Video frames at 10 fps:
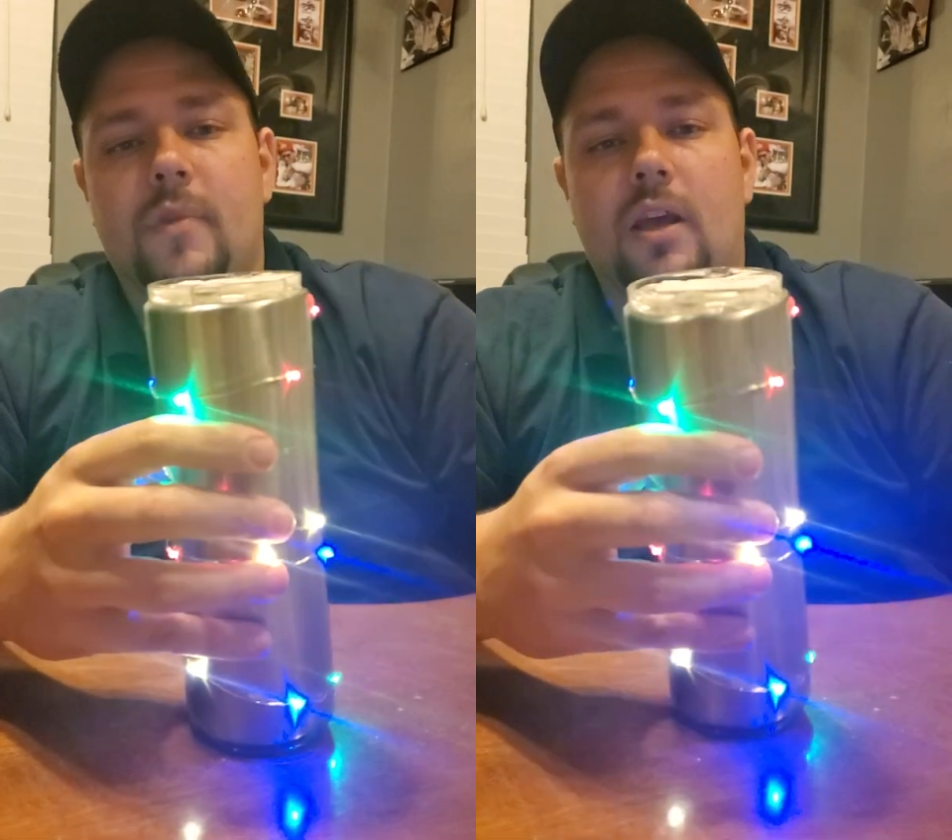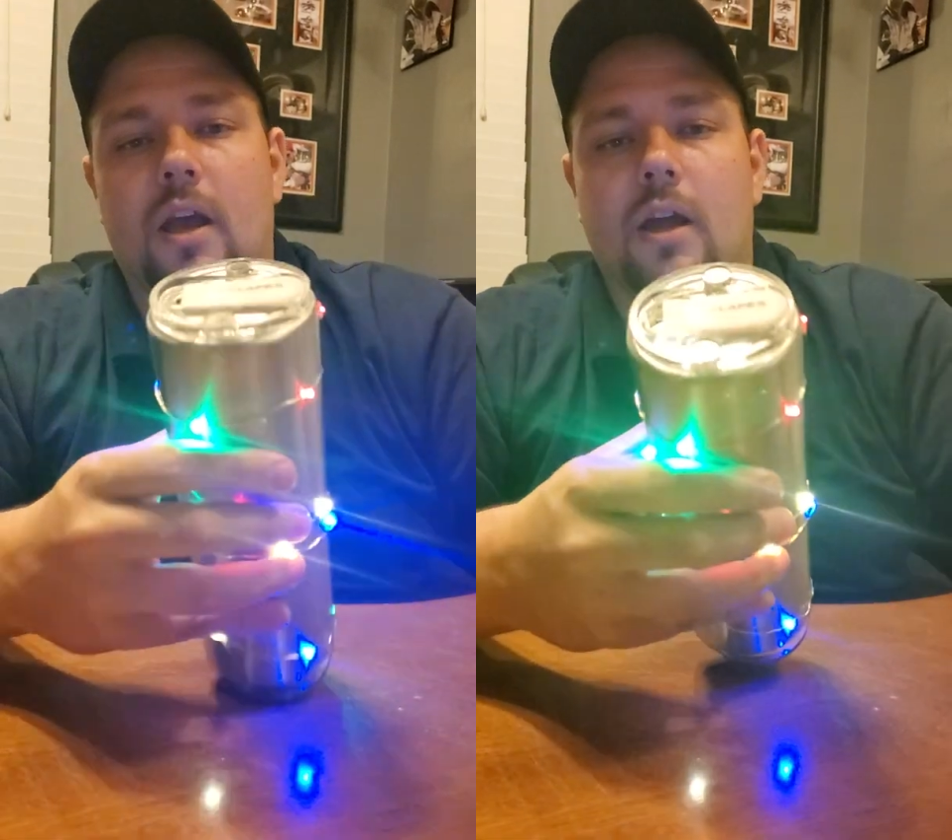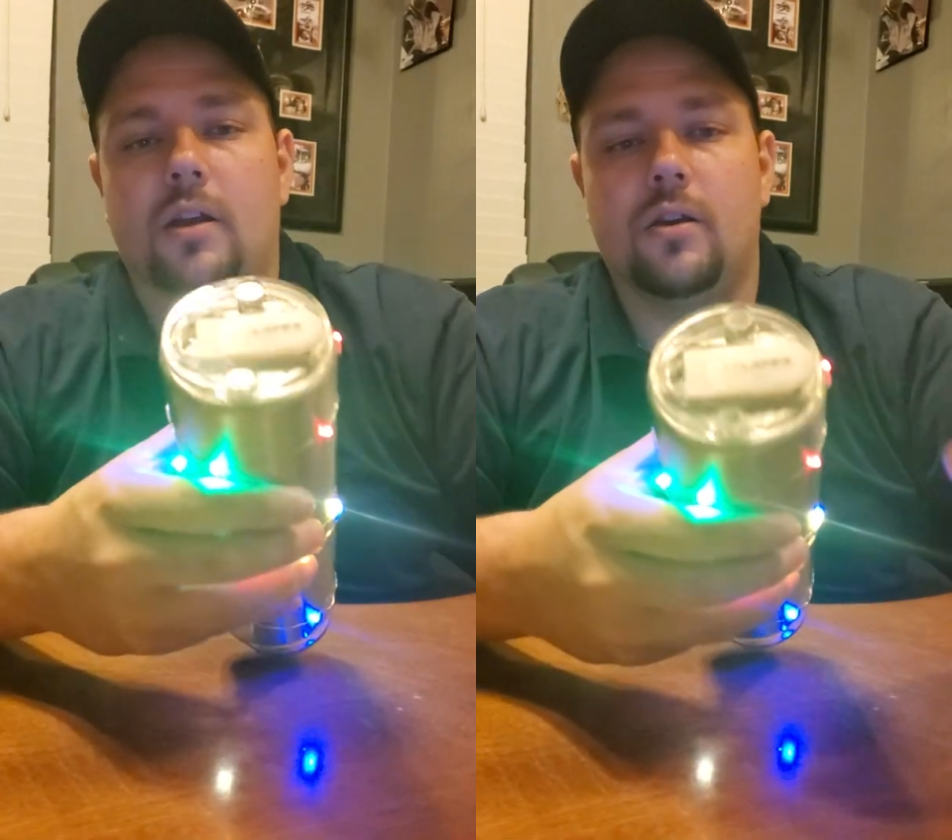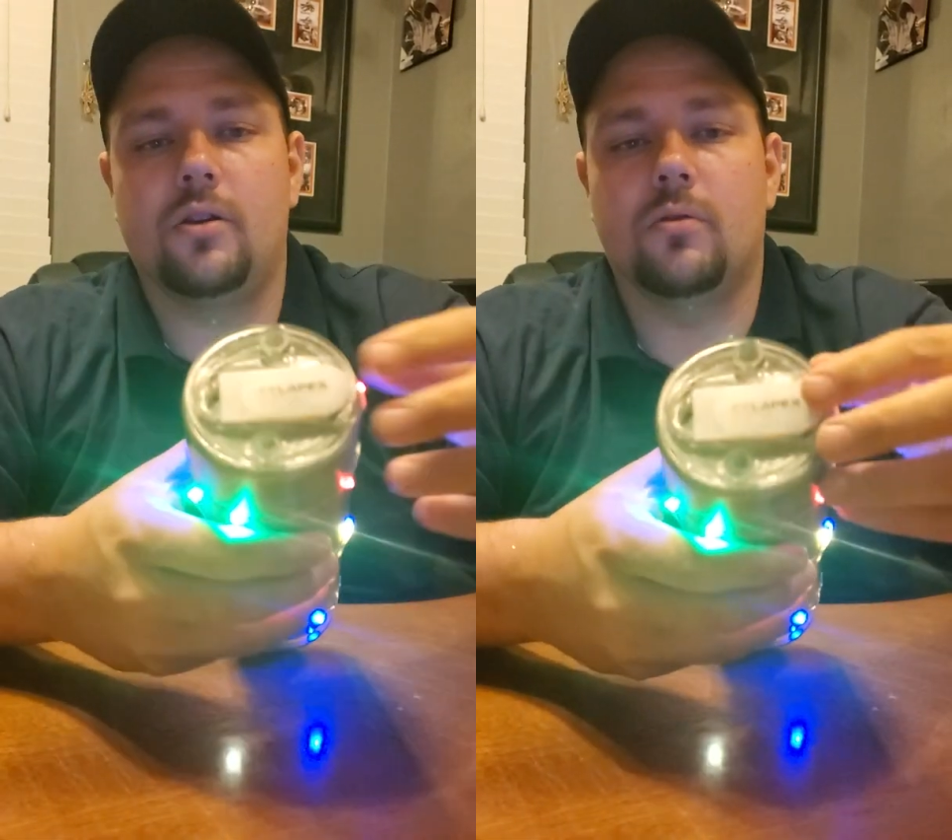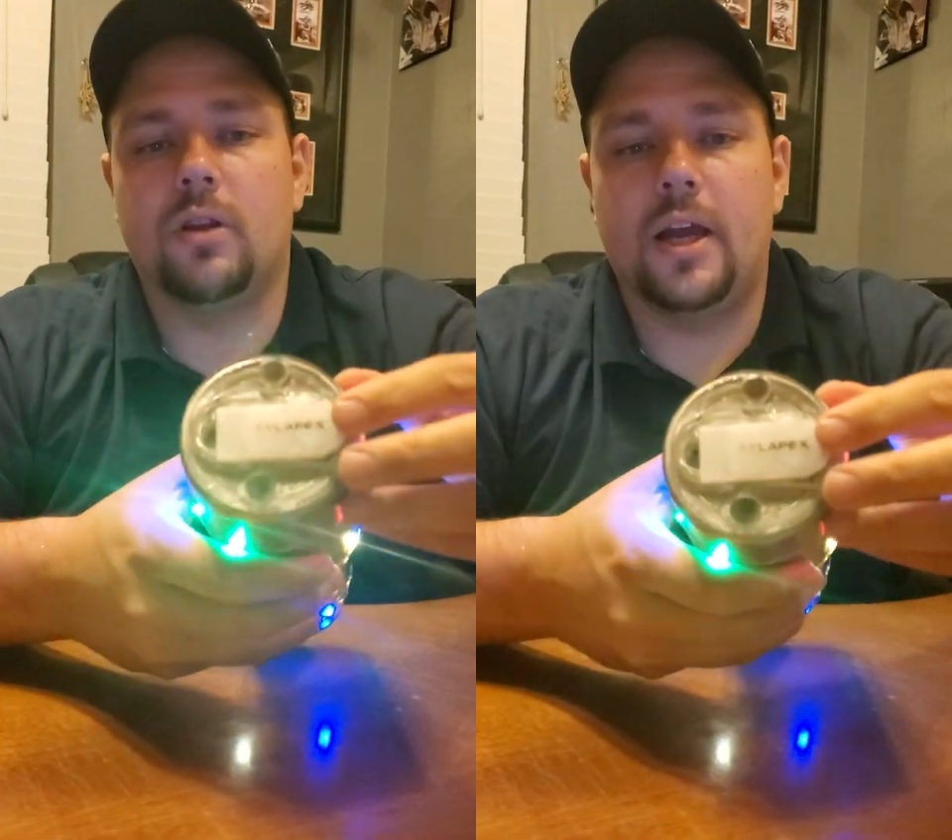and
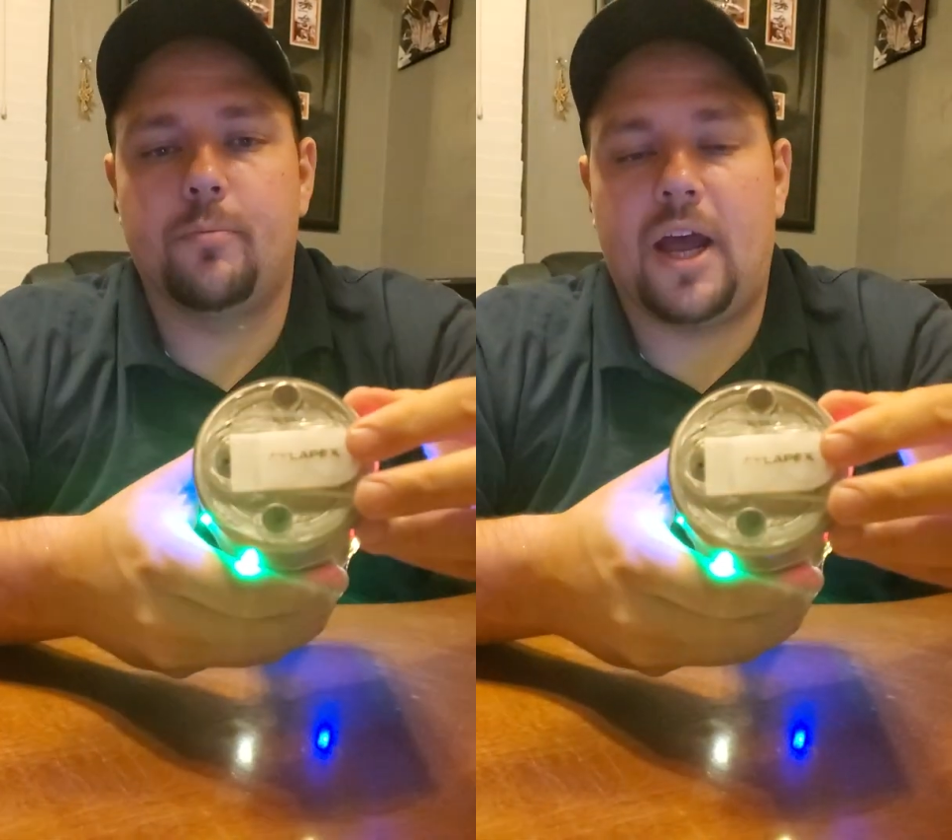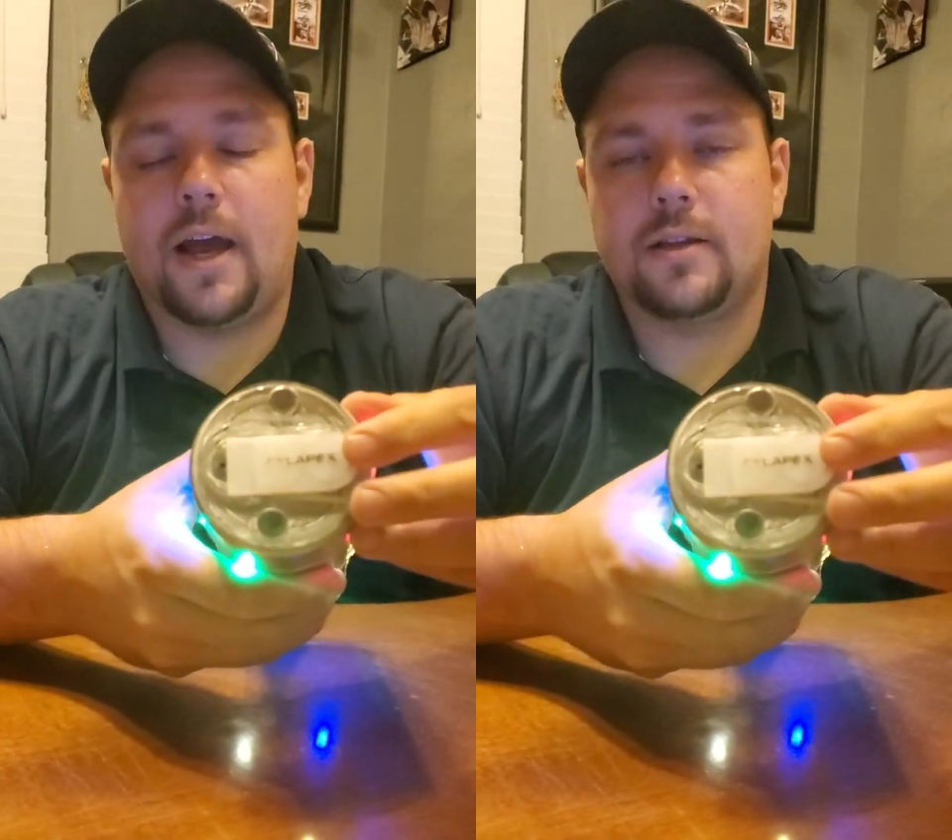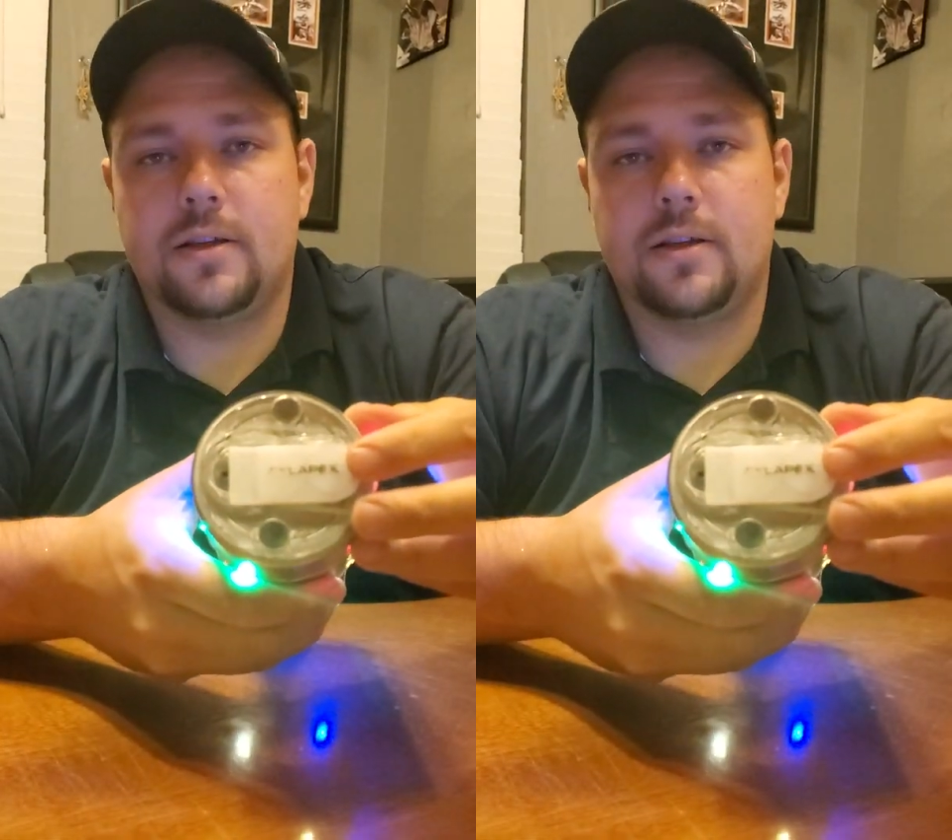your light pack